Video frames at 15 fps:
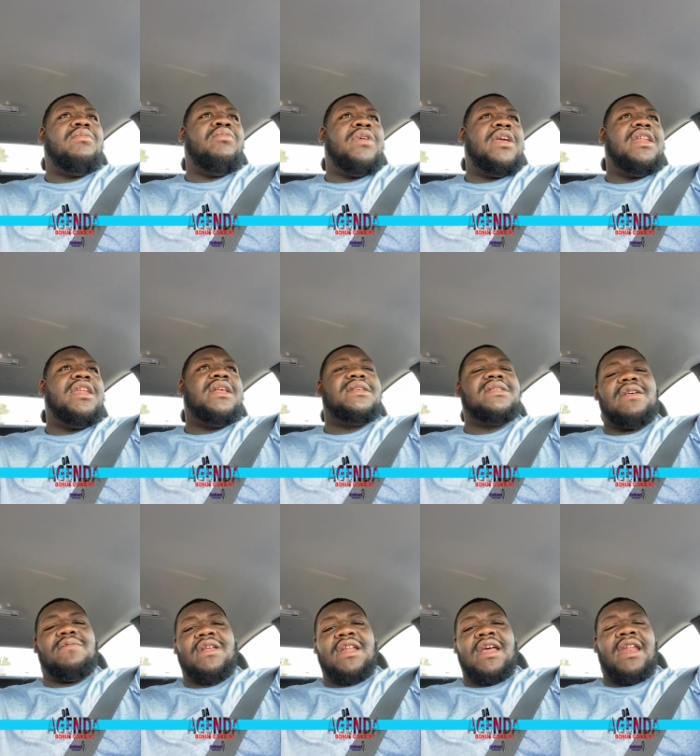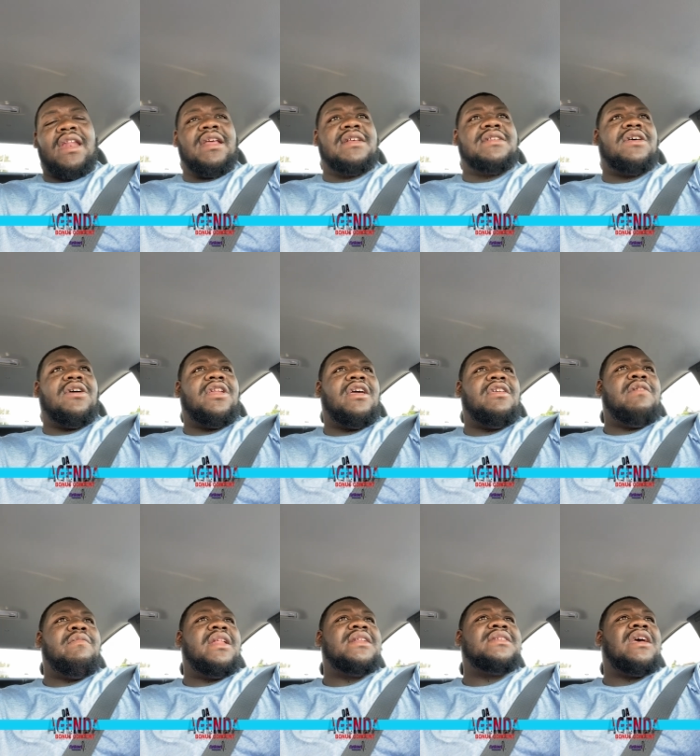we need something out of this. Hold up,
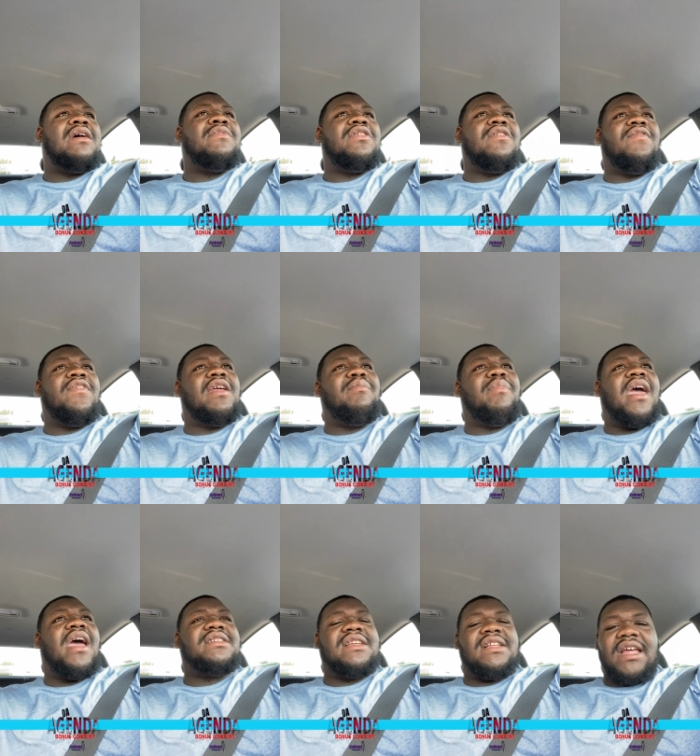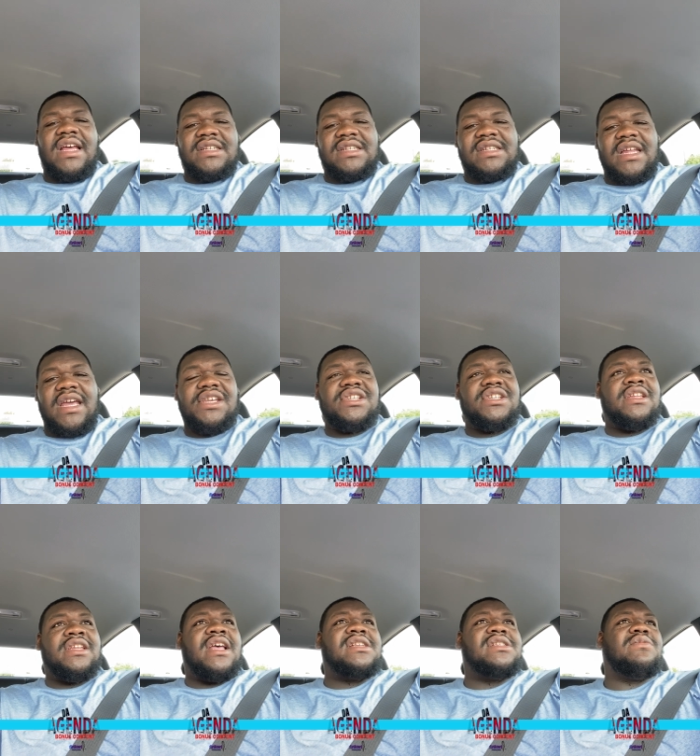you mean to tell me you finna pass a
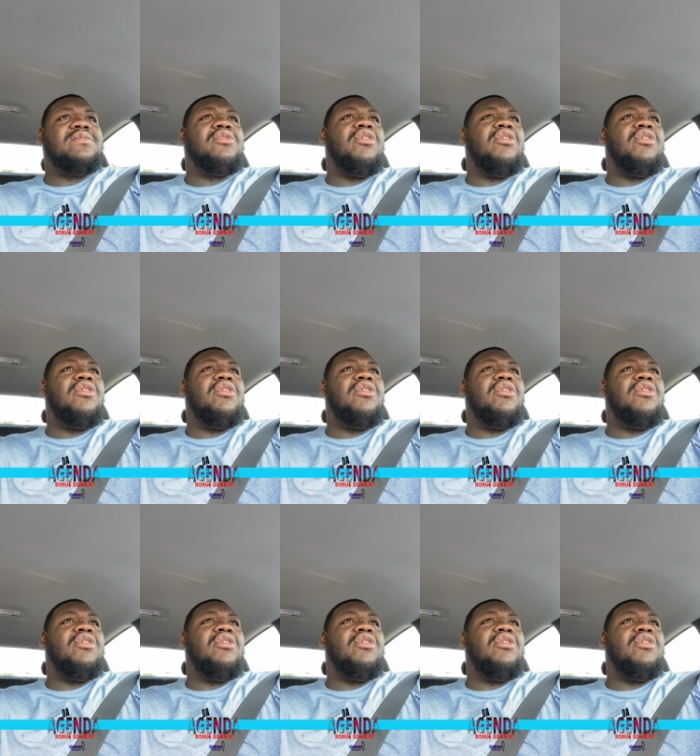legislation that's